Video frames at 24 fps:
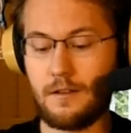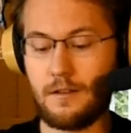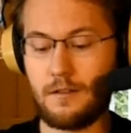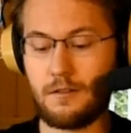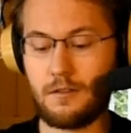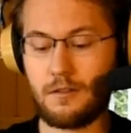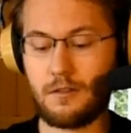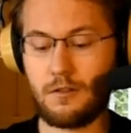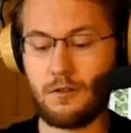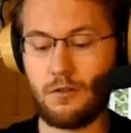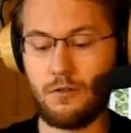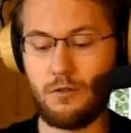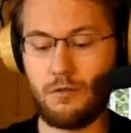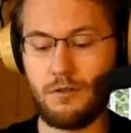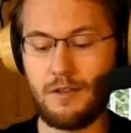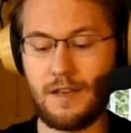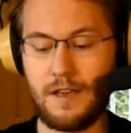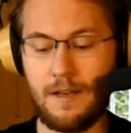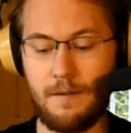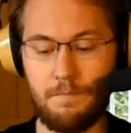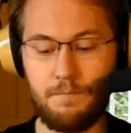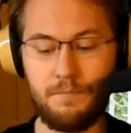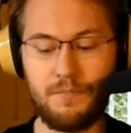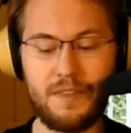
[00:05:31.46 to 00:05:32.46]
So
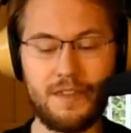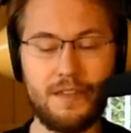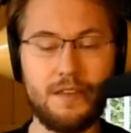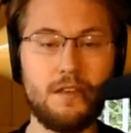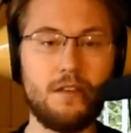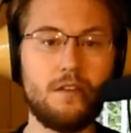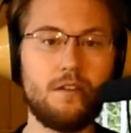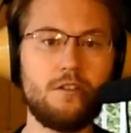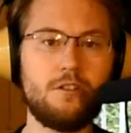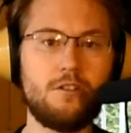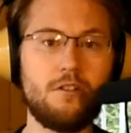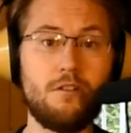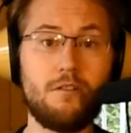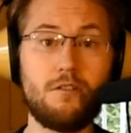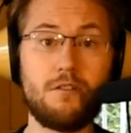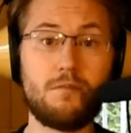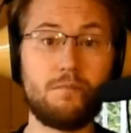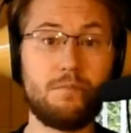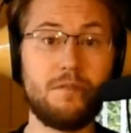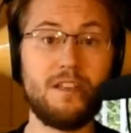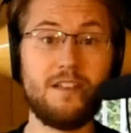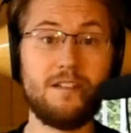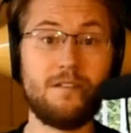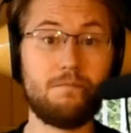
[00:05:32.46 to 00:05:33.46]
yeah, shutter
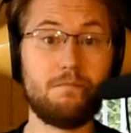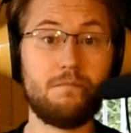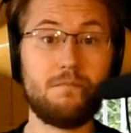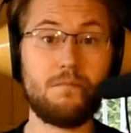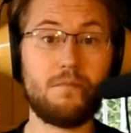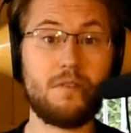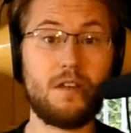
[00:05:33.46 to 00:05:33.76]
speed,